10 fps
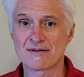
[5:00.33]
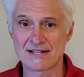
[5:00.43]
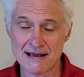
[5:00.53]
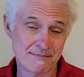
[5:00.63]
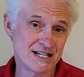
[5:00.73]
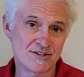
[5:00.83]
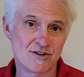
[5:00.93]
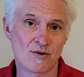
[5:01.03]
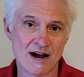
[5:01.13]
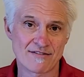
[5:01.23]
that means you
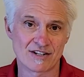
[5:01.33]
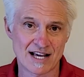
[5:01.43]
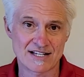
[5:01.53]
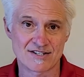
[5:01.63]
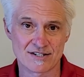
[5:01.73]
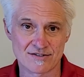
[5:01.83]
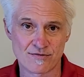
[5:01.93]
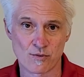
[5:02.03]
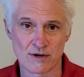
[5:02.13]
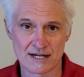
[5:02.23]
don't have a license
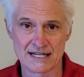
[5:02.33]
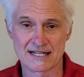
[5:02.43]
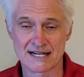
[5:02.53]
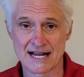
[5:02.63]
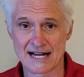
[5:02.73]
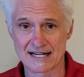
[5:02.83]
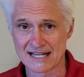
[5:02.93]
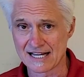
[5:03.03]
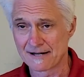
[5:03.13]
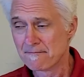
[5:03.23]
for it in Connect.
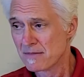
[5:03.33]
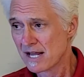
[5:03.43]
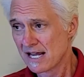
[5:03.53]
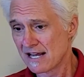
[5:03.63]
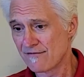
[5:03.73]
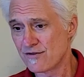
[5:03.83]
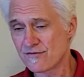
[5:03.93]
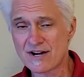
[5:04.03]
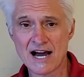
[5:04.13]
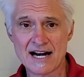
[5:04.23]
Again, if you've
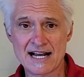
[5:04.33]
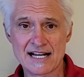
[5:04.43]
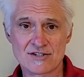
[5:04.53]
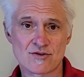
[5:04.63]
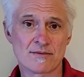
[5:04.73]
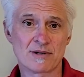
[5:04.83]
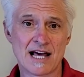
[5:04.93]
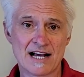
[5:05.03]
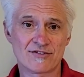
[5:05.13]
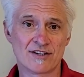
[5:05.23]
got a Trimble
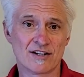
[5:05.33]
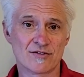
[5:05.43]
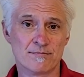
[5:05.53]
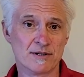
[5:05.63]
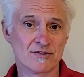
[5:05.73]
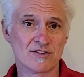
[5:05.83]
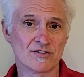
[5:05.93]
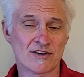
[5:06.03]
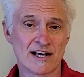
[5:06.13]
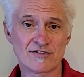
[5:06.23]
Access
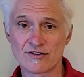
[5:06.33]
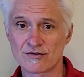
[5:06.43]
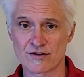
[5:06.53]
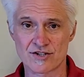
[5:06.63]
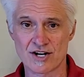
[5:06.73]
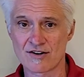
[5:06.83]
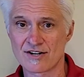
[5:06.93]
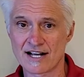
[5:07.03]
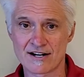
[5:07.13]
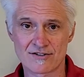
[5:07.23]
business license for sharing
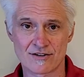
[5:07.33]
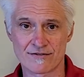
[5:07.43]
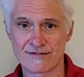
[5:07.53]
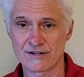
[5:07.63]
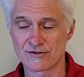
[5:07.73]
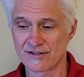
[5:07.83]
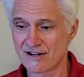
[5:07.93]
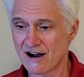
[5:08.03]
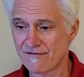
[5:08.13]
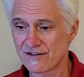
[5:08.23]
data to the field, to the
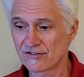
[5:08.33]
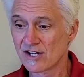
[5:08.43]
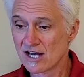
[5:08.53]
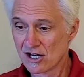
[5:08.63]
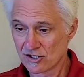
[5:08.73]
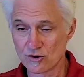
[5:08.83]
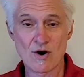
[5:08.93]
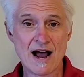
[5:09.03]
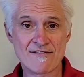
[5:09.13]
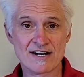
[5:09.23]
office, you'll
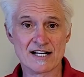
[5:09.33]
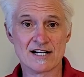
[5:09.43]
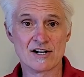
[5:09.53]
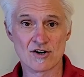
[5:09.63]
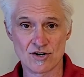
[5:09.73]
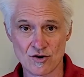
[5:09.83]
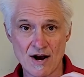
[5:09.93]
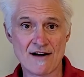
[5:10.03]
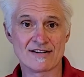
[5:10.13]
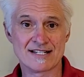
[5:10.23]
have it in here, and you'll
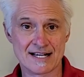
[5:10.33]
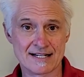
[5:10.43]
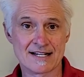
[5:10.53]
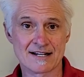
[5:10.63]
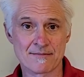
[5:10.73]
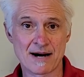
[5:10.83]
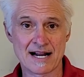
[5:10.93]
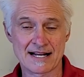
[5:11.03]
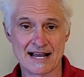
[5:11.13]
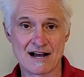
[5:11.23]
have a 10 gigabyte
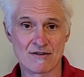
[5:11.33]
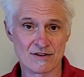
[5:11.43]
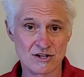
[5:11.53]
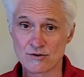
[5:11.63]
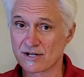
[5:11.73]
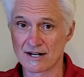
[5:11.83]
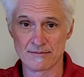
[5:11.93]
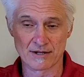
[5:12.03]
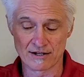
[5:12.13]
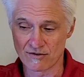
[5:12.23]
account that you can up
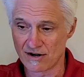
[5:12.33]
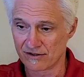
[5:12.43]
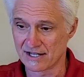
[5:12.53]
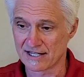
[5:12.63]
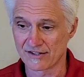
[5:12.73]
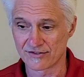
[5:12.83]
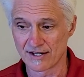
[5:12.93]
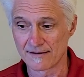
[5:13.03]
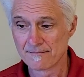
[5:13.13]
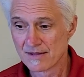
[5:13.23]
later on, like I
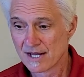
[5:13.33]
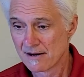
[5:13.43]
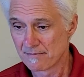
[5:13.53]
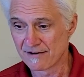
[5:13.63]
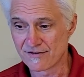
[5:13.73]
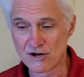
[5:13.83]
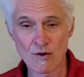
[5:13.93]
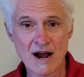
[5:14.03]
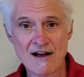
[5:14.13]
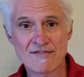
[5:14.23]
said. But if you don't
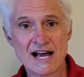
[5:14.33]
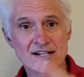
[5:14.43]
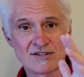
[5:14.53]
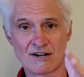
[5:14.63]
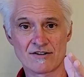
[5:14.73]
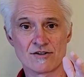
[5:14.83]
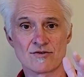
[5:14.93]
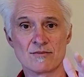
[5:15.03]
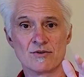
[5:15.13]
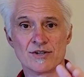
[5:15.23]
have that, talk to your
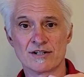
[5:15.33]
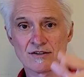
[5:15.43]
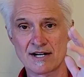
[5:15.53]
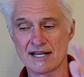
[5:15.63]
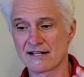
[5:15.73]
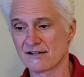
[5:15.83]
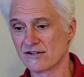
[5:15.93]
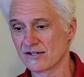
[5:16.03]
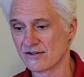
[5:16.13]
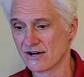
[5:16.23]
Trimble dealer. He can
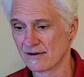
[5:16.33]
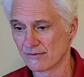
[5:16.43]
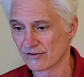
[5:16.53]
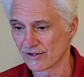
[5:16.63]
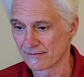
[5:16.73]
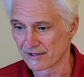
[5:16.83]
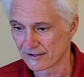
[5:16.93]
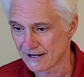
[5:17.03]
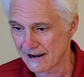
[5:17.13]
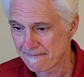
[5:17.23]
hook you up with something,
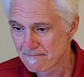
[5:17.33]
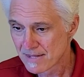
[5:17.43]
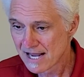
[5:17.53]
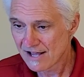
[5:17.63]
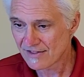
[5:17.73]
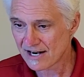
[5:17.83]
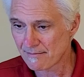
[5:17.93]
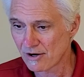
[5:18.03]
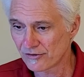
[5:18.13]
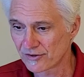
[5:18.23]
okay? And then I'm
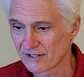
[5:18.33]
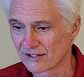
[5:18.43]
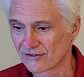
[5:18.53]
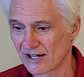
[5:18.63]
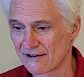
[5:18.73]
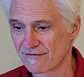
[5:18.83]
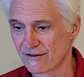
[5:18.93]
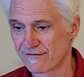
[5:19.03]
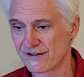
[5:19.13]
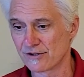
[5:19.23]
also going to set it for the
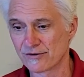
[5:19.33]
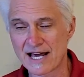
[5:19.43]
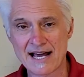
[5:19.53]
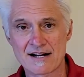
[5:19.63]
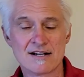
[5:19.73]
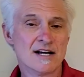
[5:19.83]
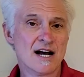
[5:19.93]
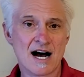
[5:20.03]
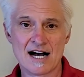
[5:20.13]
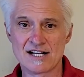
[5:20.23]
field data,
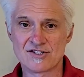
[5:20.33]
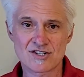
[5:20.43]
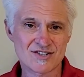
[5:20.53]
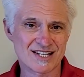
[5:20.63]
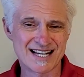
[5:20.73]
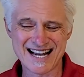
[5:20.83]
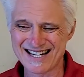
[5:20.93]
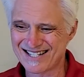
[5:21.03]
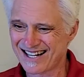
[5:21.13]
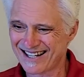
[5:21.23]
just in
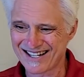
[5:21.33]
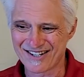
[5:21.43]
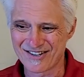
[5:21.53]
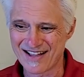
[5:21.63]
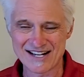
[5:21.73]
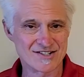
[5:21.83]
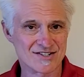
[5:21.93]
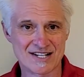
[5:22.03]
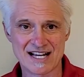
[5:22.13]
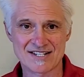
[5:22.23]
case. I like to do that just
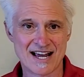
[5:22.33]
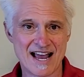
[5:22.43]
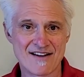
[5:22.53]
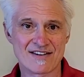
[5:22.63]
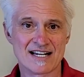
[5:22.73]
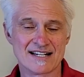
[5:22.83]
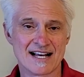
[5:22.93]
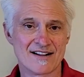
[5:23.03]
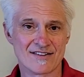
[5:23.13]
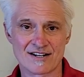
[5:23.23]
in case I have any
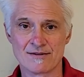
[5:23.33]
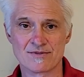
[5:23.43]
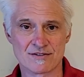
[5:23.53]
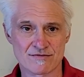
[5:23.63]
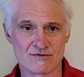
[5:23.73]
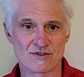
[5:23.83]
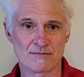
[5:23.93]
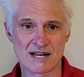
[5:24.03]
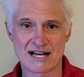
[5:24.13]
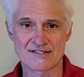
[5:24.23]
data that comes in from
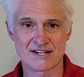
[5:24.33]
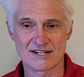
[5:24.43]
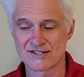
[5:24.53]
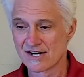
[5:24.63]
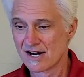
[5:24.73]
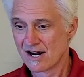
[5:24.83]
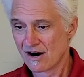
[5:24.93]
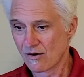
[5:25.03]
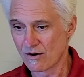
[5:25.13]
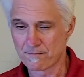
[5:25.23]
Trimble Access
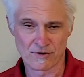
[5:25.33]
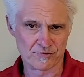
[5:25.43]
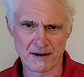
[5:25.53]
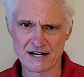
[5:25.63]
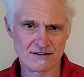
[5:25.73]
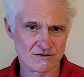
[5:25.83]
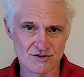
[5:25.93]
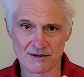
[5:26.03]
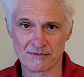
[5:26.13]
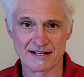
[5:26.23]
or Perspective or
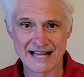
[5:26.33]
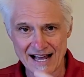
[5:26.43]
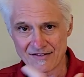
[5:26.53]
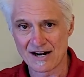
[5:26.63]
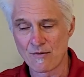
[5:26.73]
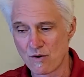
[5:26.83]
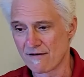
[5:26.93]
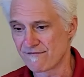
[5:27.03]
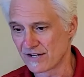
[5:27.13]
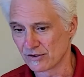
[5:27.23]
something like that I
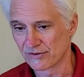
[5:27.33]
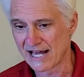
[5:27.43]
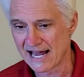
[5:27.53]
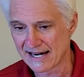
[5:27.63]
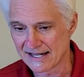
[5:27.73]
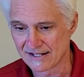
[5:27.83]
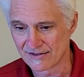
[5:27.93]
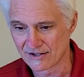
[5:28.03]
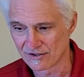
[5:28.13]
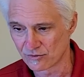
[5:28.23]
want field data in
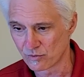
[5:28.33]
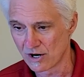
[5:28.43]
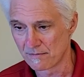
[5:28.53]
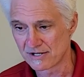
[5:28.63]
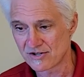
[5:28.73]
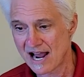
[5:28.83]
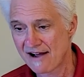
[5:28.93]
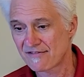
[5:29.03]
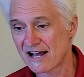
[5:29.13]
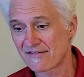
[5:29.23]
there as well. But you
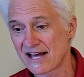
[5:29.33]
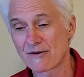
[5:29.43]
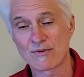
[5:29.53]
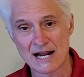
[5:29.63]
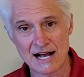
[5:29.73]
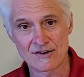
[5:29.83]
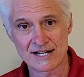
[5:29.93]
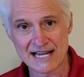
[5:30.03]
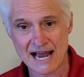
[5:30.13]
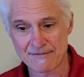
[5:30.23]
have to have that reality
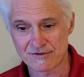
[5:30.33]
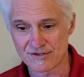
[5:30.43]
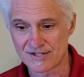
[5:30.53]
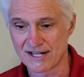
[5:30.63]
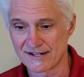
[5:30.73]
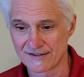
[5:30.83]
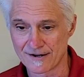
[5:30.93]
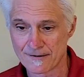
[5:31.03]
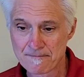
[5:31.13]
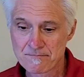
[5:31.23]
capture set in there.